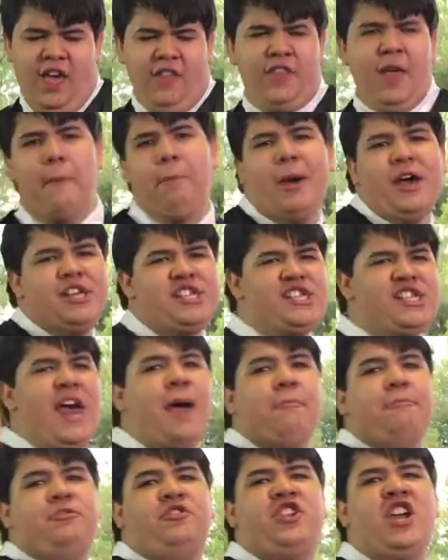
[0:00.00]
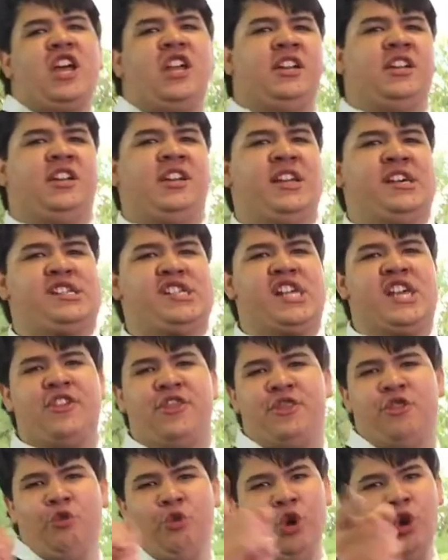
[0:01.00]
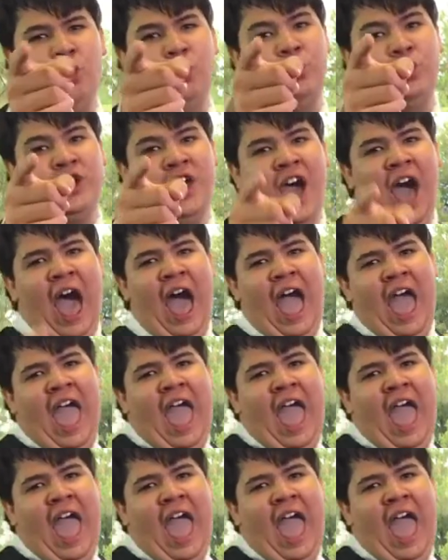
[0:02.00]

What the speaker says: the perception to see through you